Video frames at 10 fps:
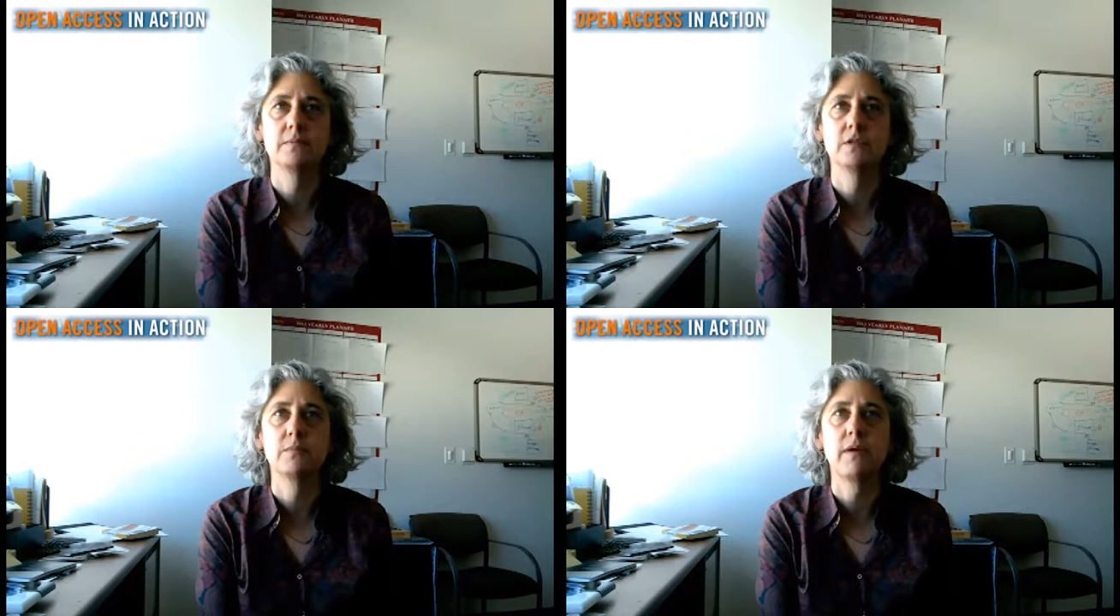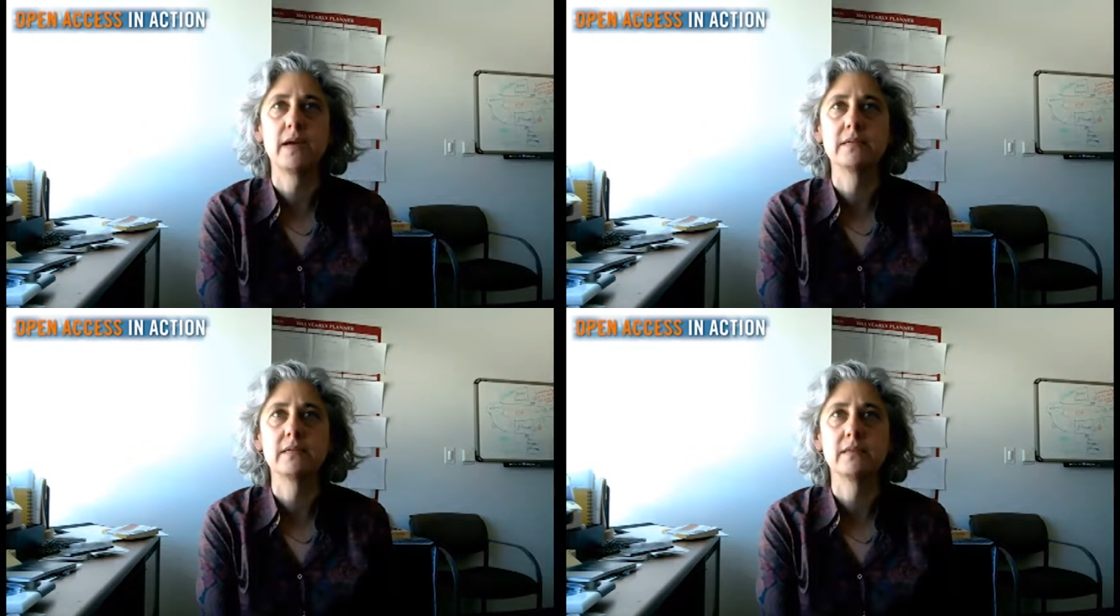
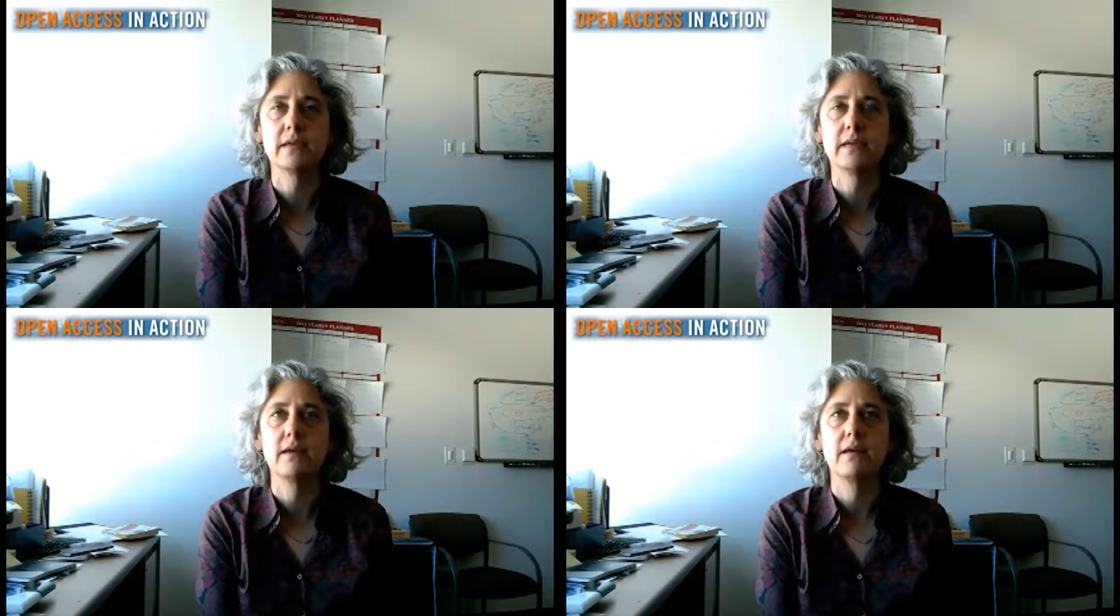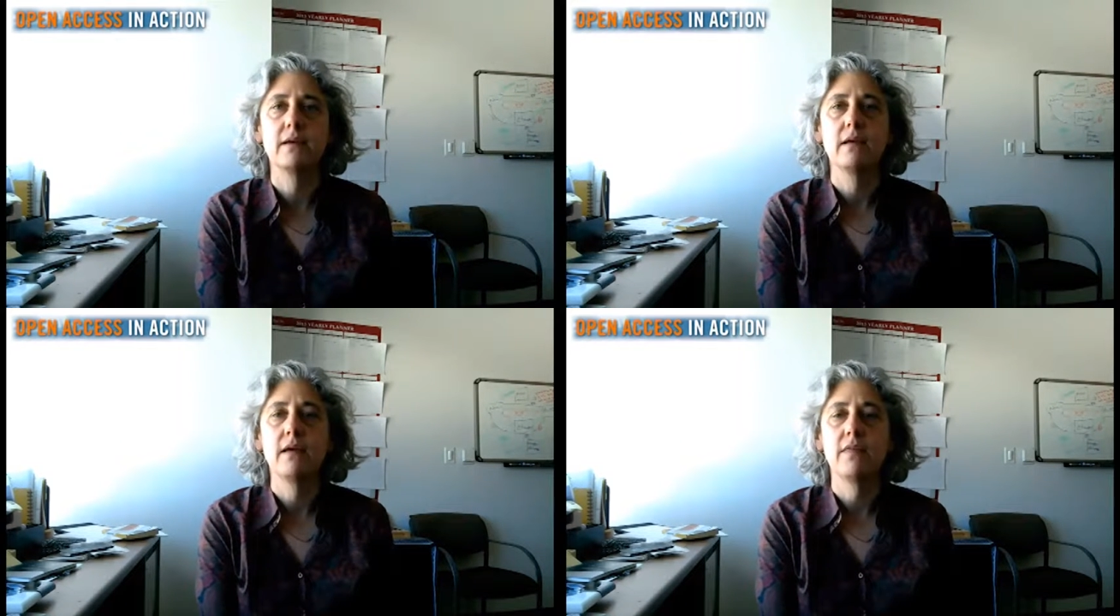Surprisingly,
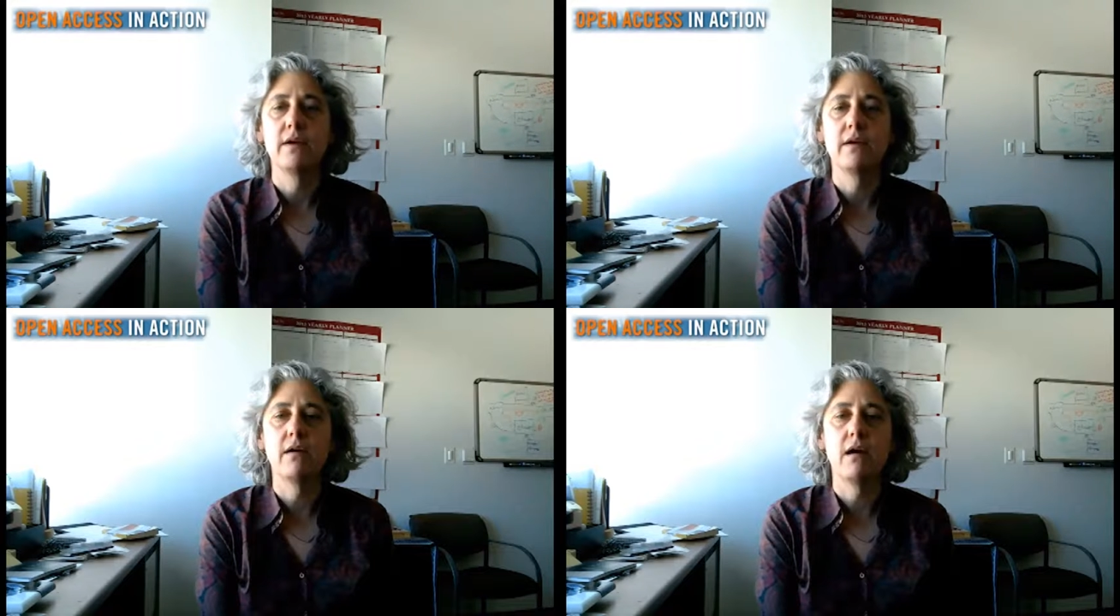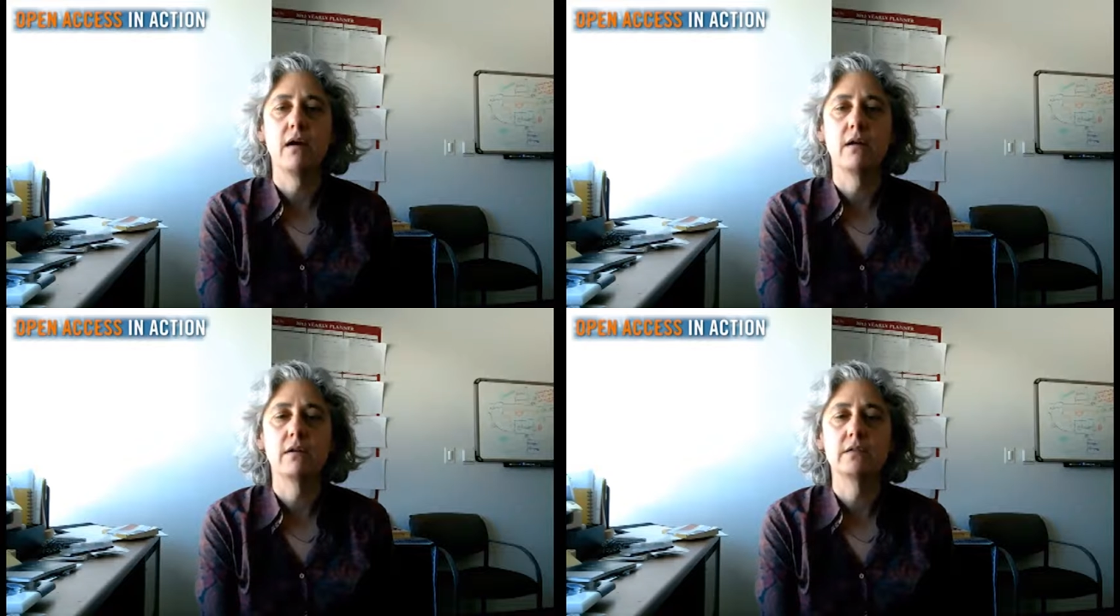there
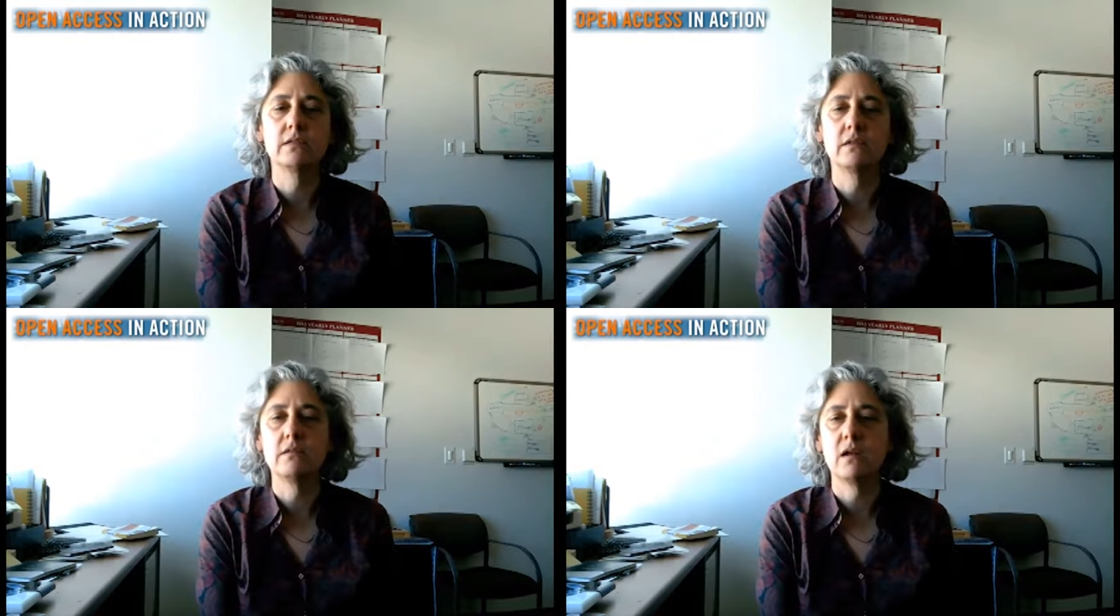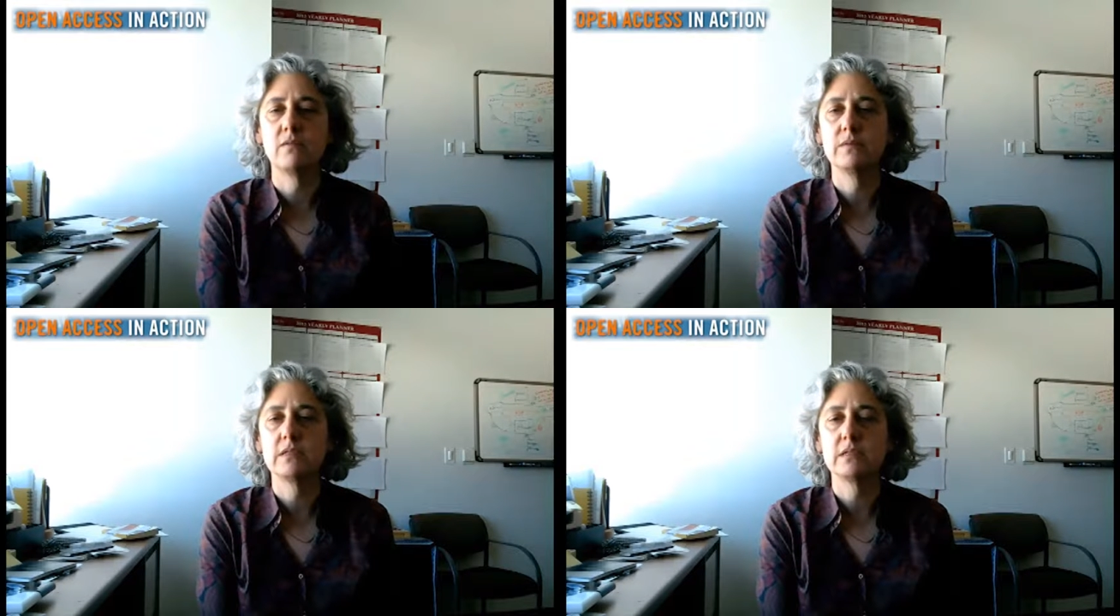are still a lot
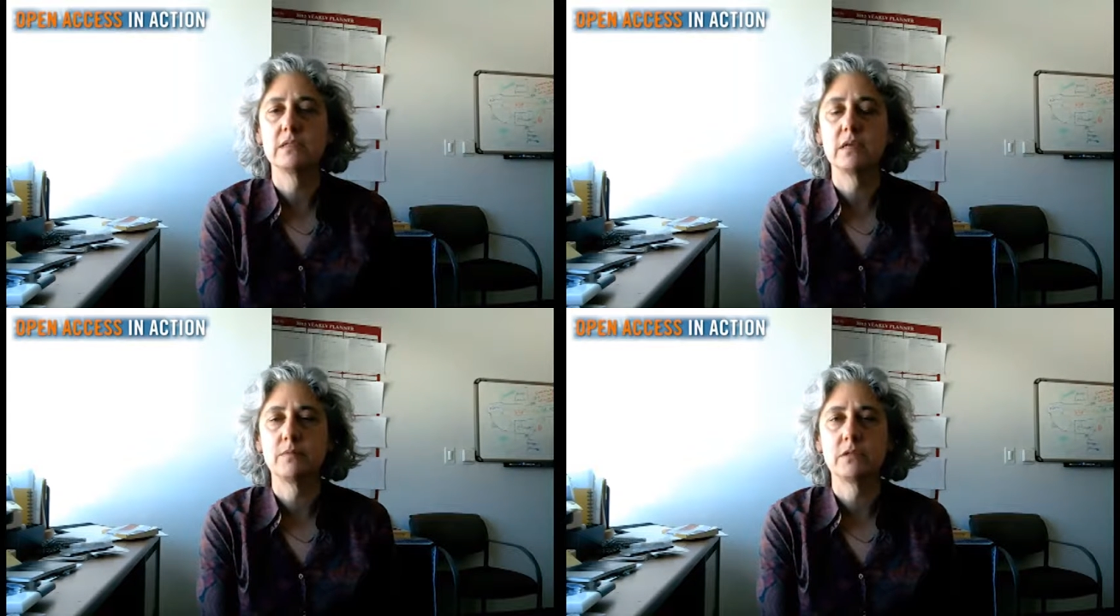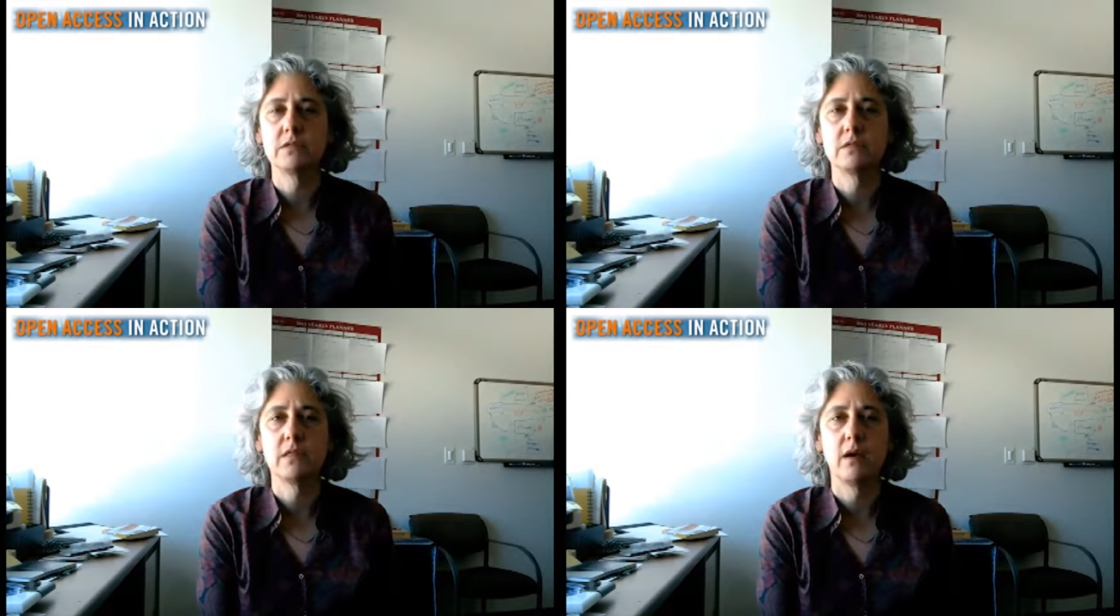of
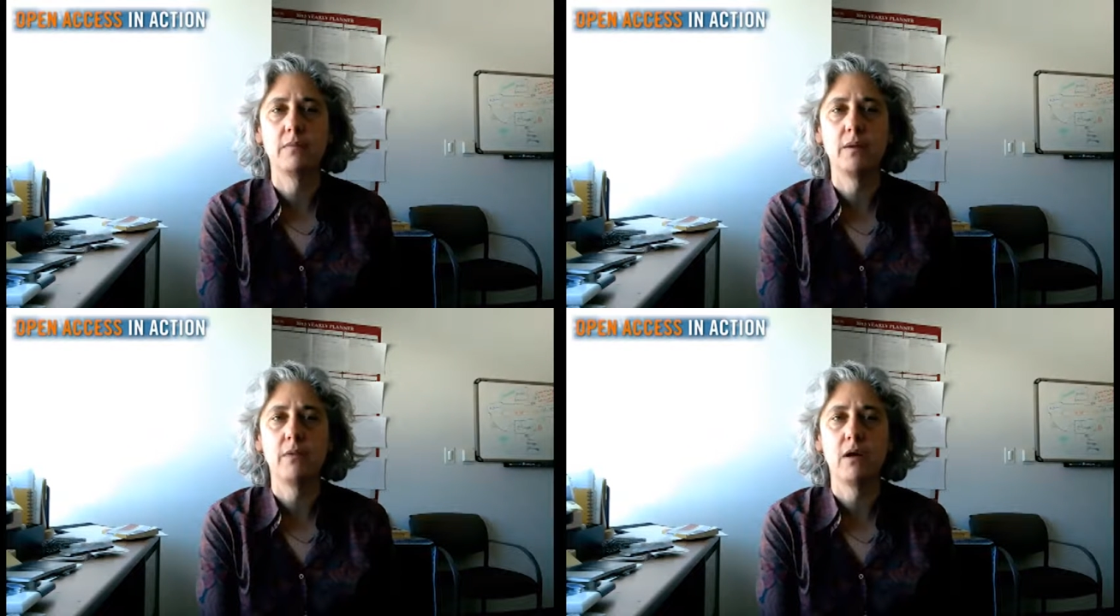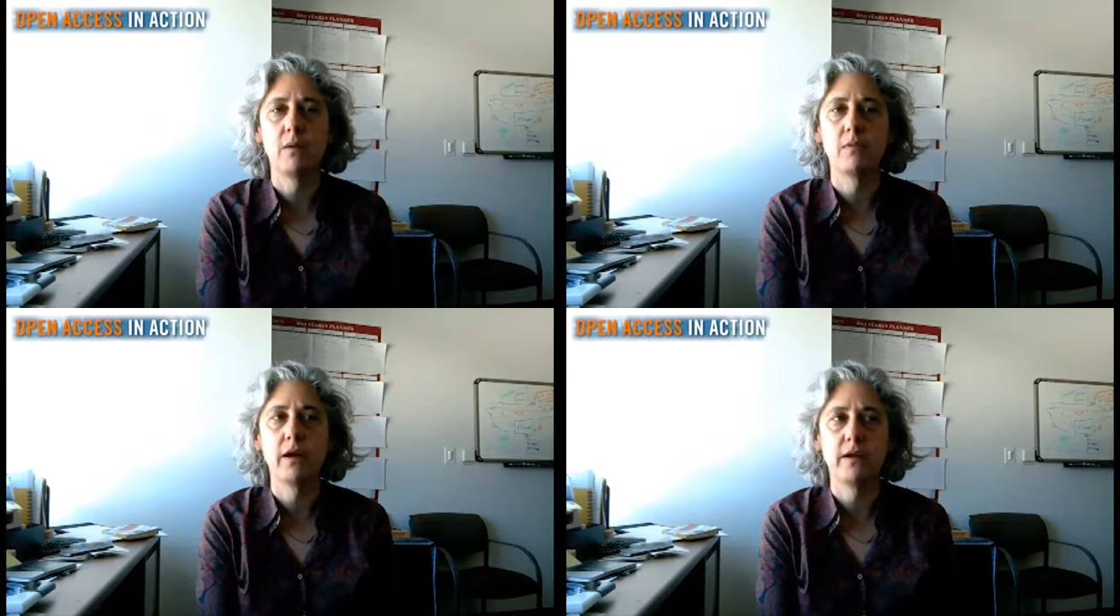misconceptions that people
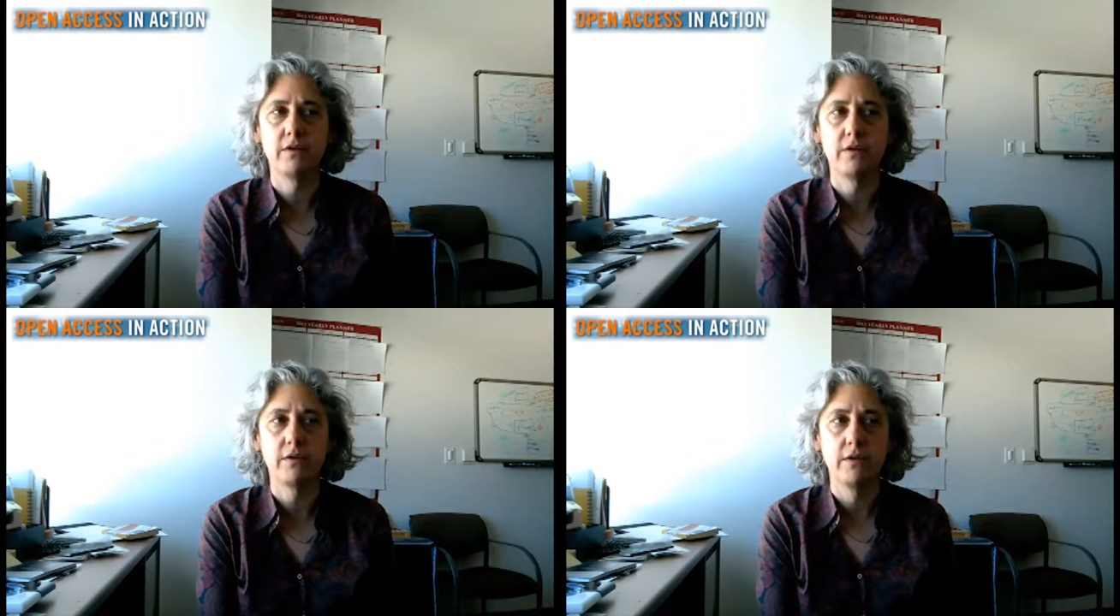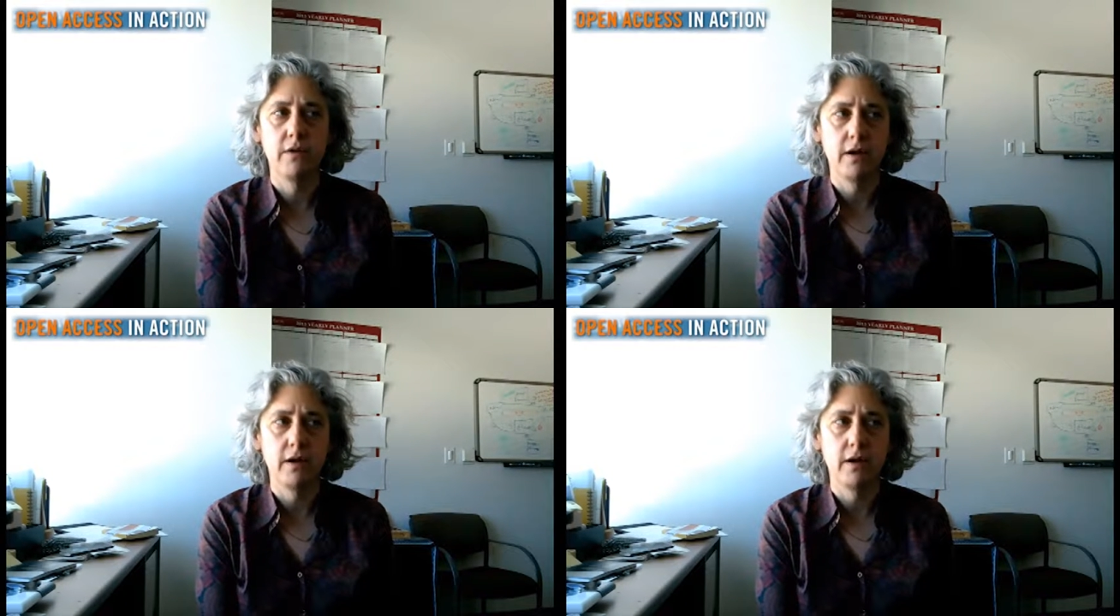operate under.